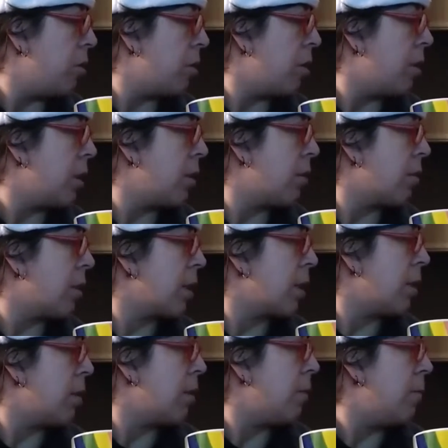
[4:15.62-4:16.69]
No, I don't think
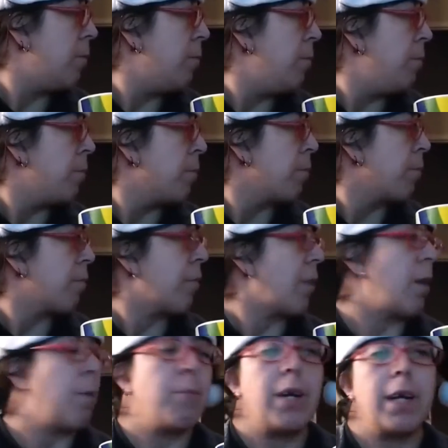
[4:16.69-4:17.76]
I do.
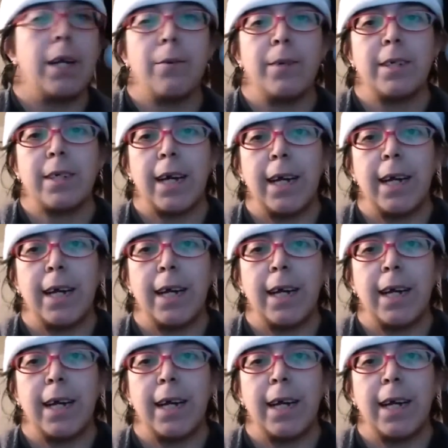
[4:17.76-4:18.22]
But anyways,